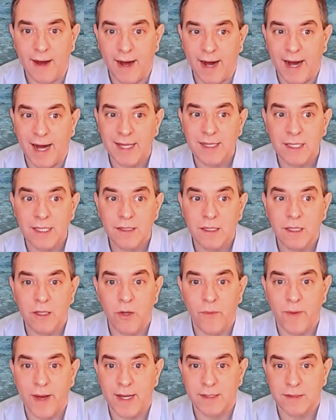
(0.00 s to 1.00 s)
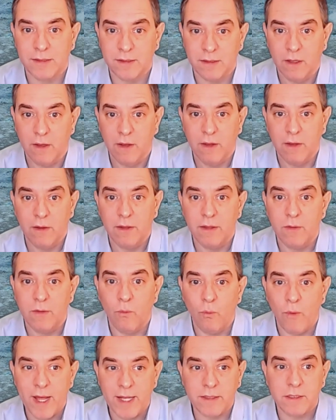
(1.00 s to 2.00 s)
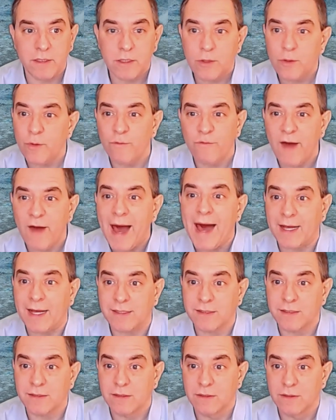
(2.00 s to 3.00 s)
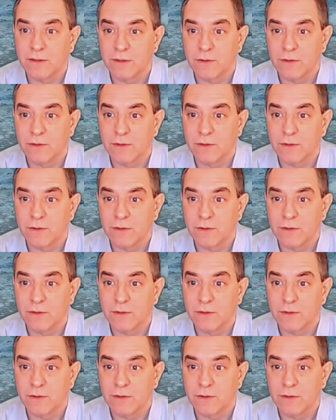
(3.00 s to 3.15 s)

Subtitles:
I think the US went too fast